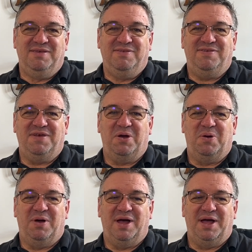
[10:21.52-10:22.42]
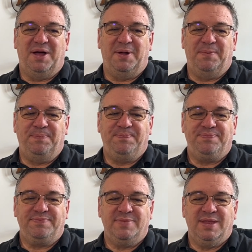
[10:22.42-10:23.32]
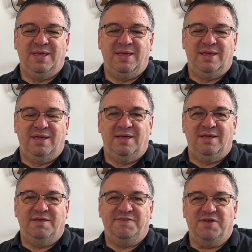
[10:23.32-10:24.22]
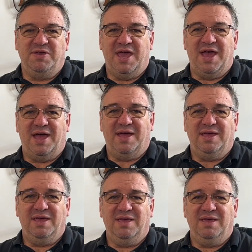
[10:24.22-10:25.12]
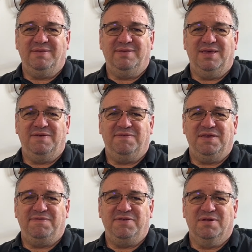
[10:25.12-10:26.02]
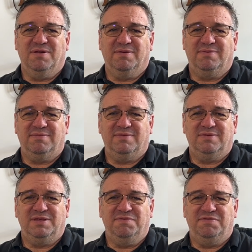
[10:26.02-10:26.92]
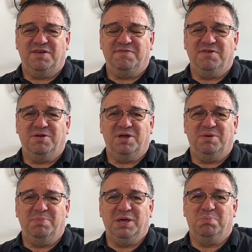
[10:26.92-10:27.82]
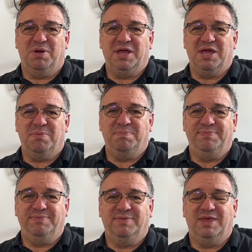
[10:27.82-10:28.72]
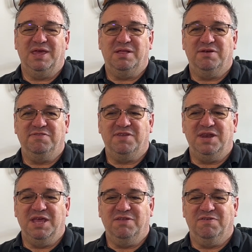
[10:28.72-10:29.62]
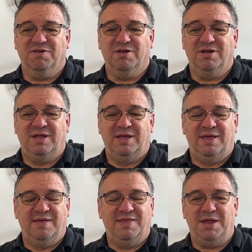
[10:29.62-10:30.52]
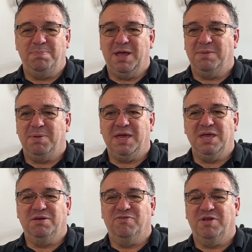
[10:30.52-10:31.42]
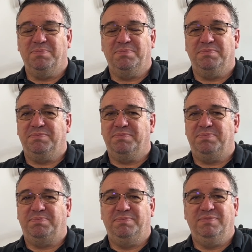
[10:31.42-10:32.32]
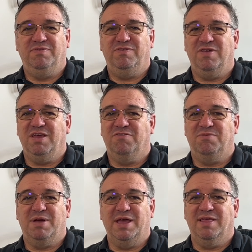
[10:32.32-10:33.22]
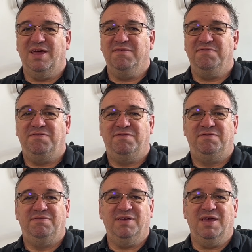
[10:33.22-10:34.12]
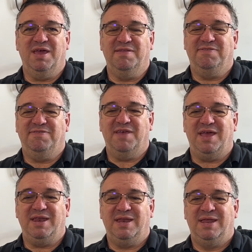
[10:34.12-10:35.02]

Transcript: So, so yeah, if you've suffered a big breakup, get close to nature. That backpacking trip changed my life and set